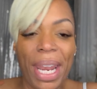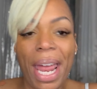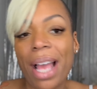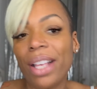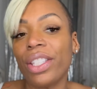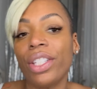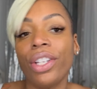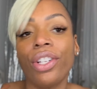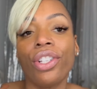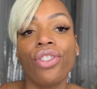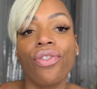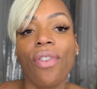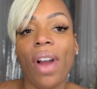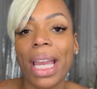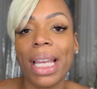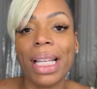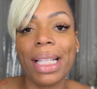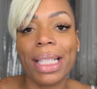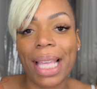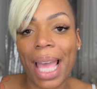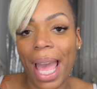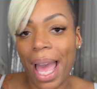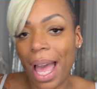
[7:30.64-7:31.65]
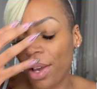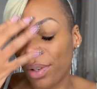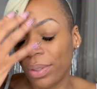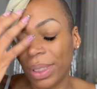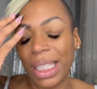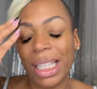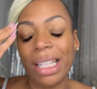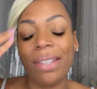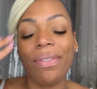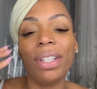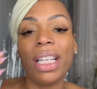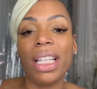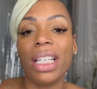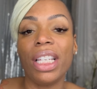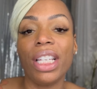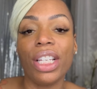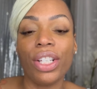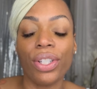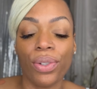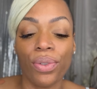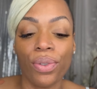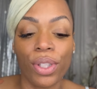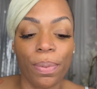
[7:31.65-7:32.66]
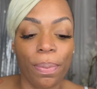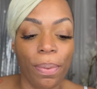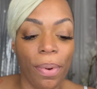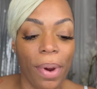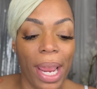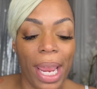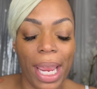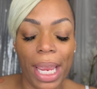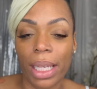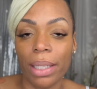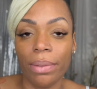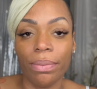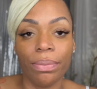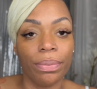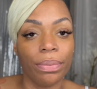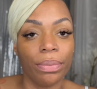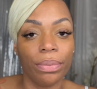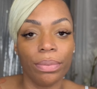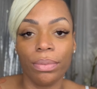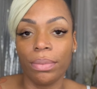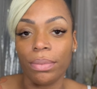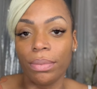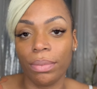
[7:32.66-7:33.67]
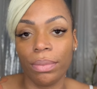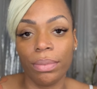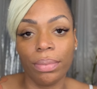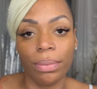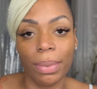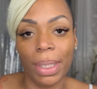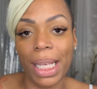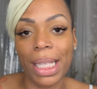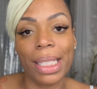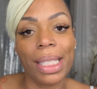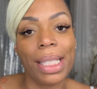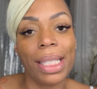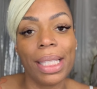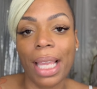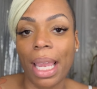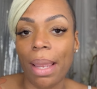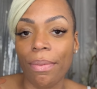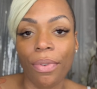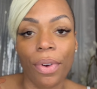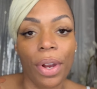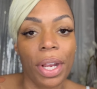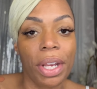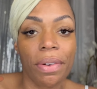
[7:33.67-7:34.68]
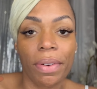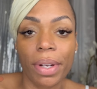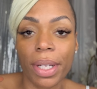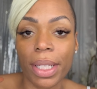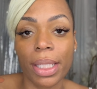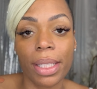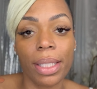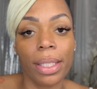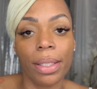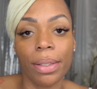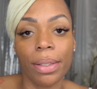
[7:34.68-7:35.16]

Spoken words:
as they're drying down, even in initial spray, it's the same fragrance.